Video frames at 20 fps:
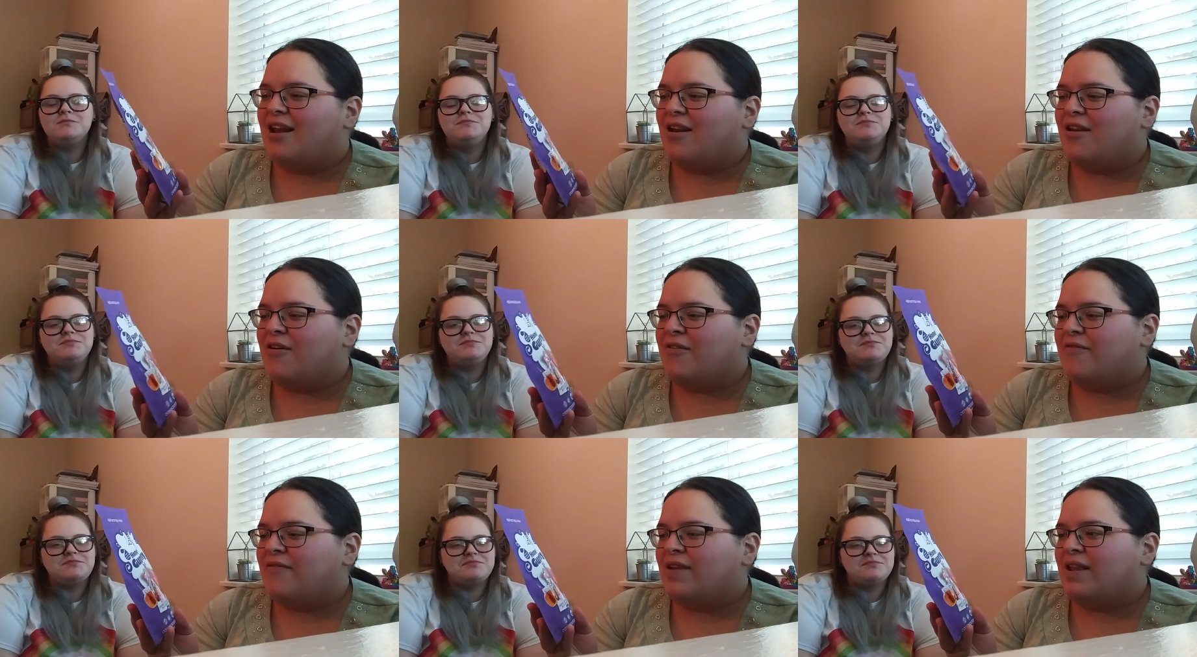
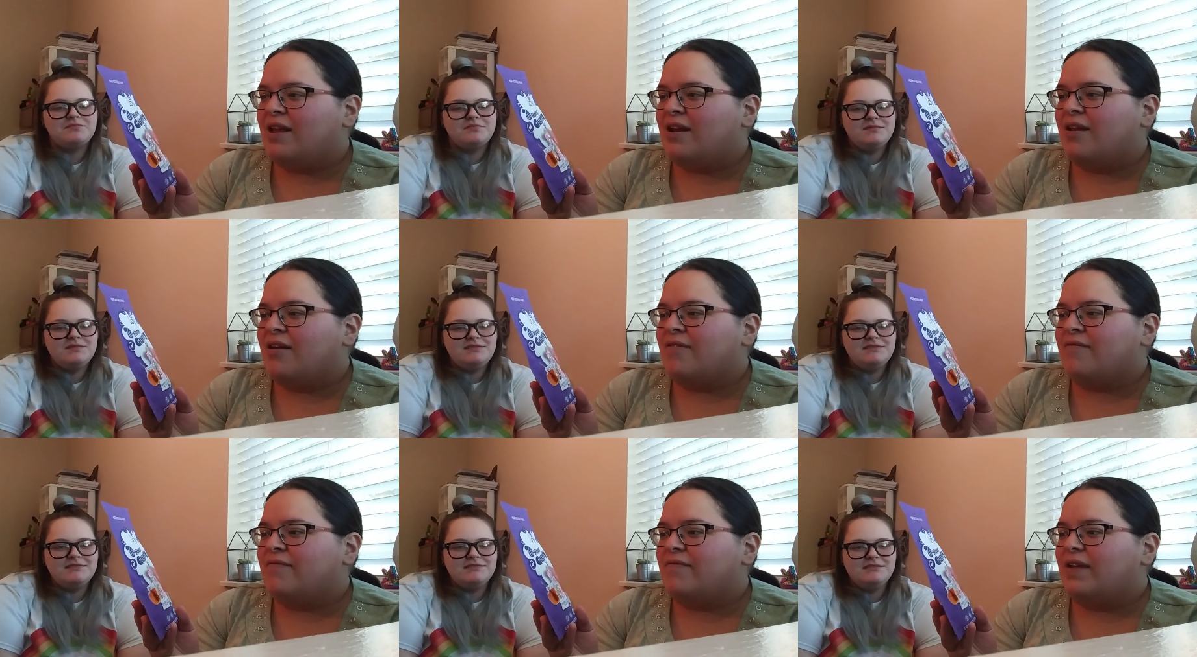Speaker 1: lovely,
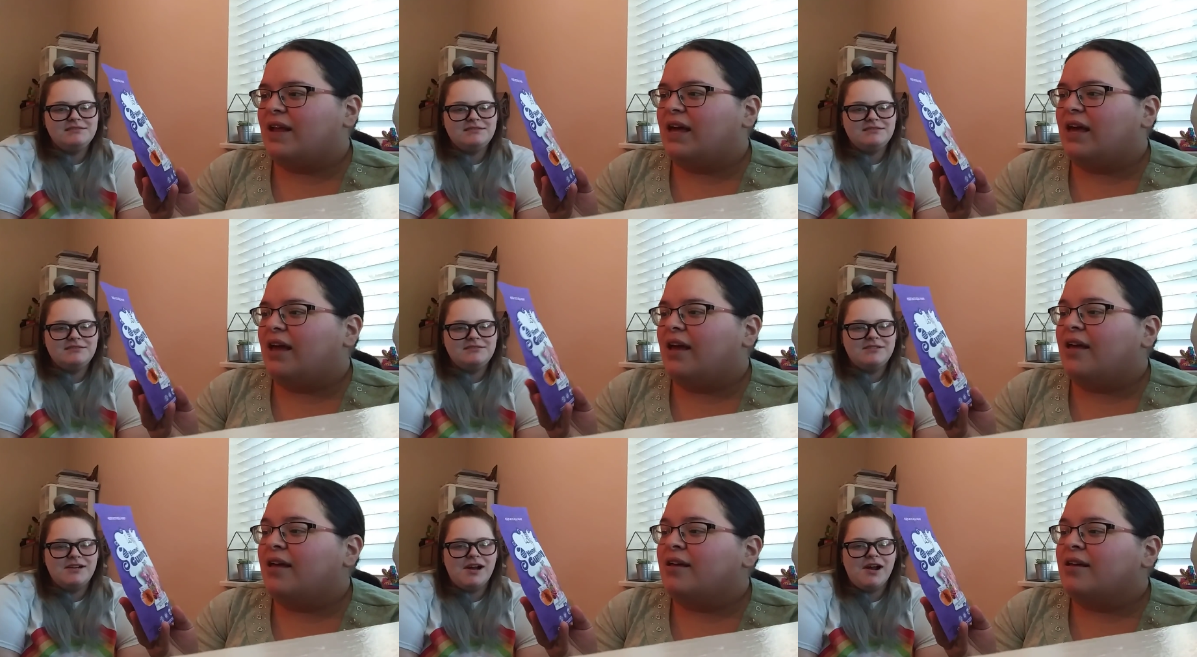
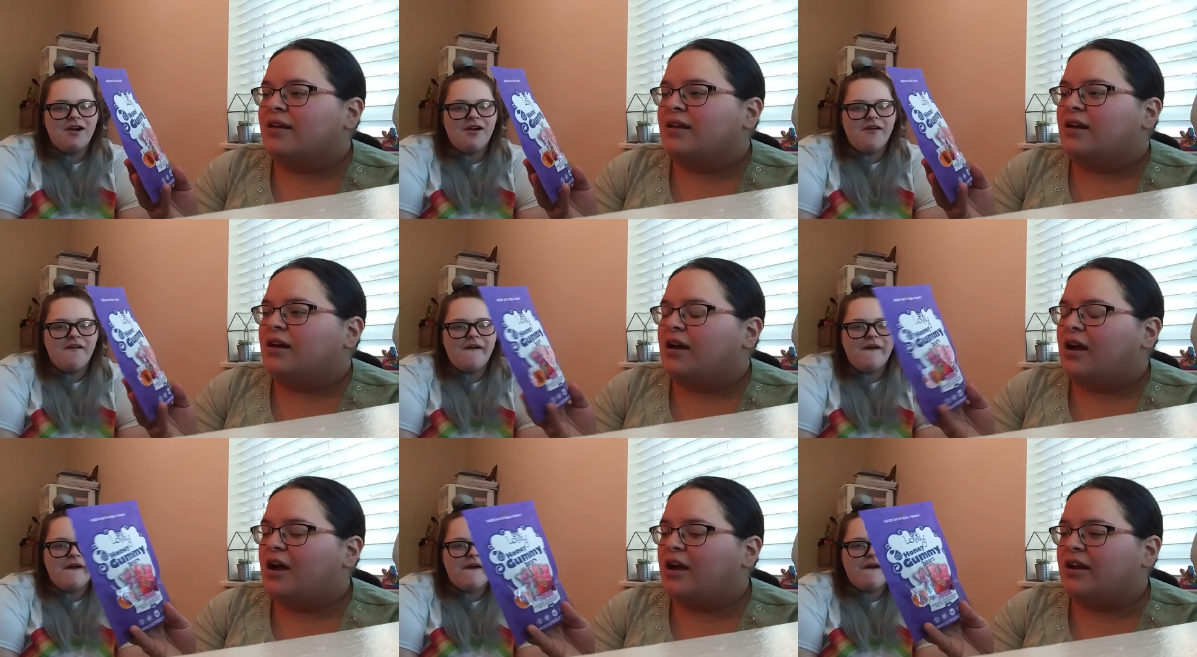lovely
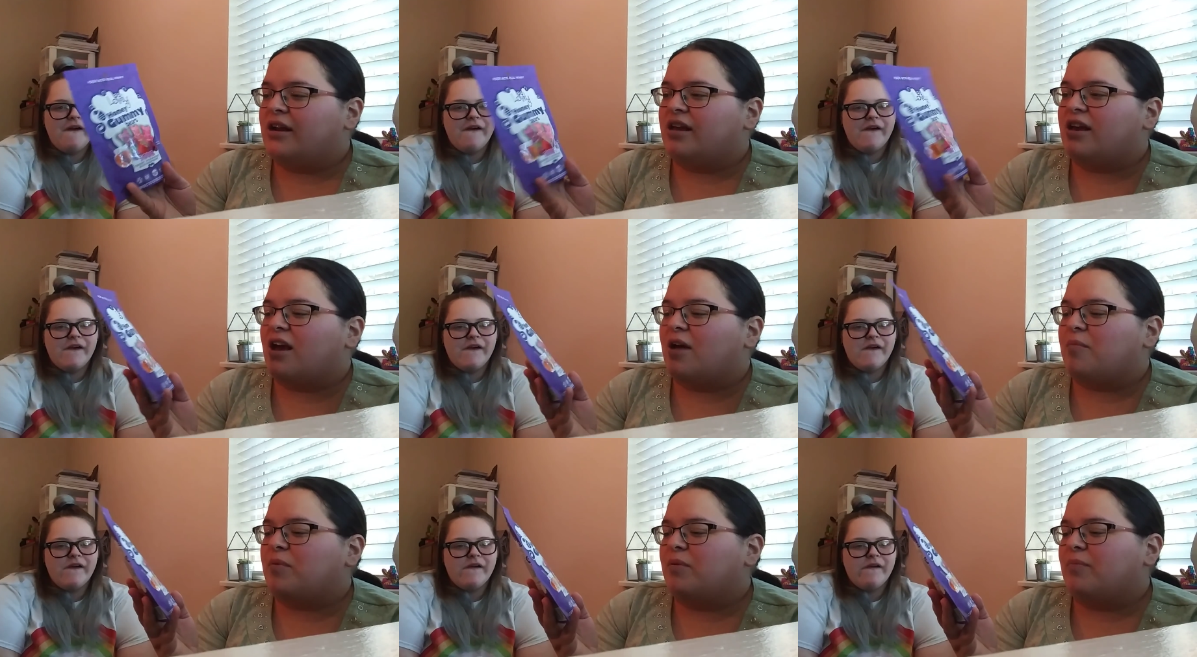honey
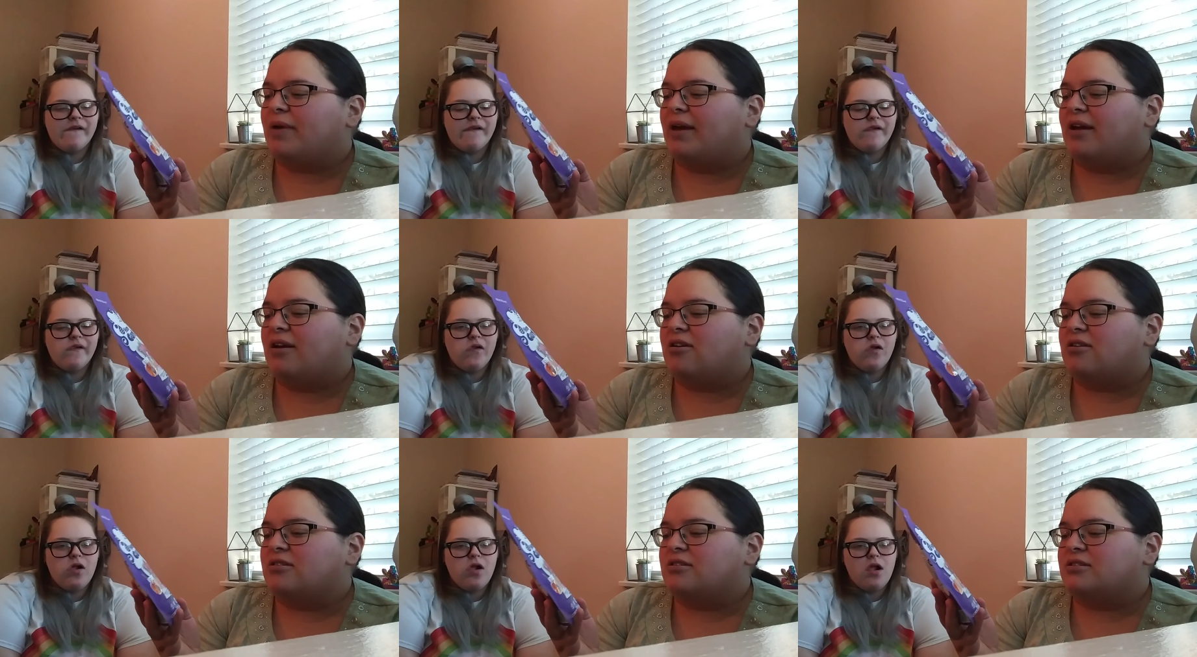gummy
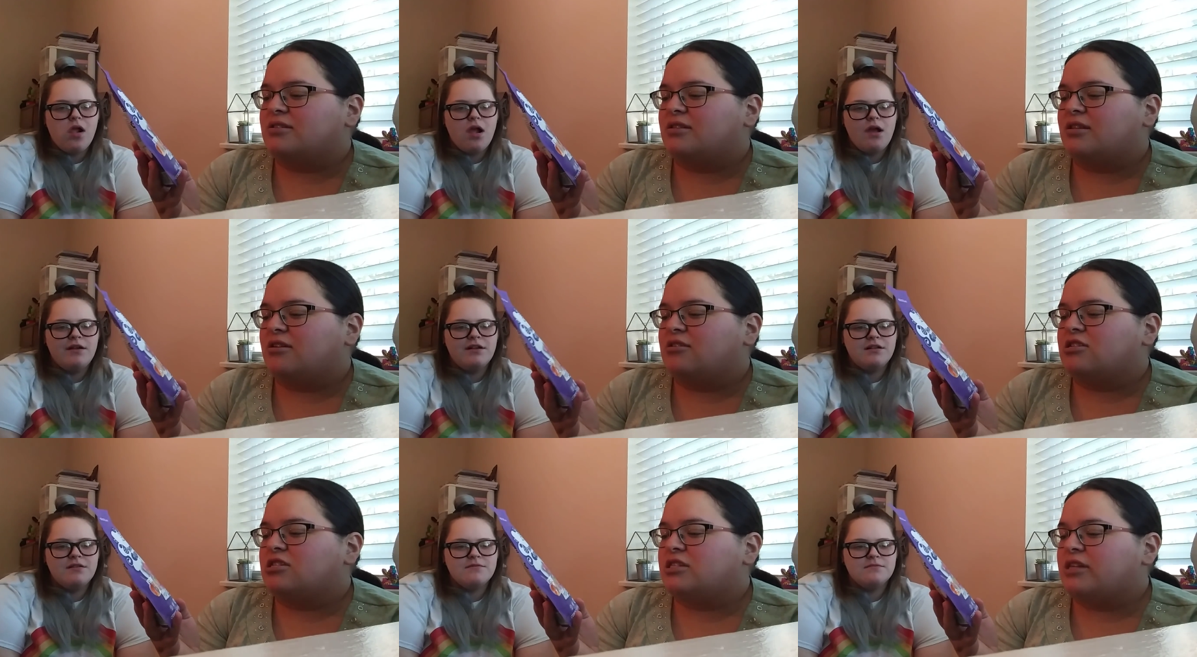bears. They're